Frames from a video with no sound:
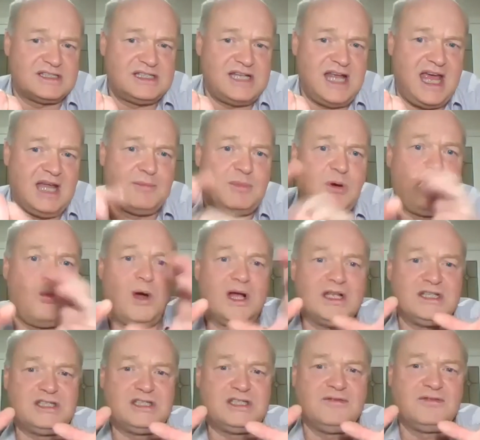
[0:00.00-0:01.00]
stand. But
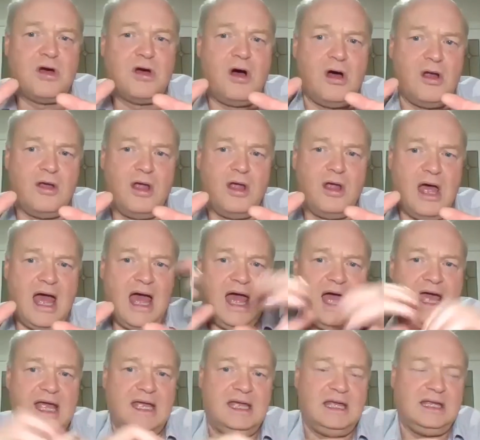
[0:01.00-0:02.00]
once you've got
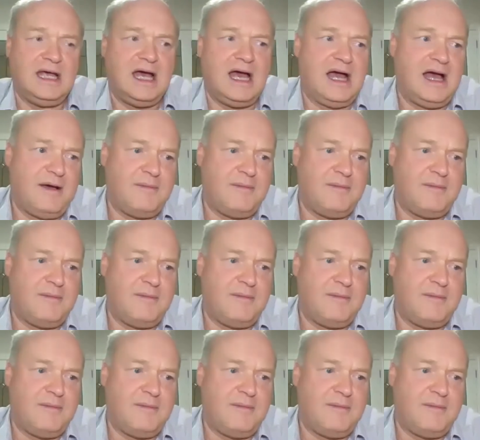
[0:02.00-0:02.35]
a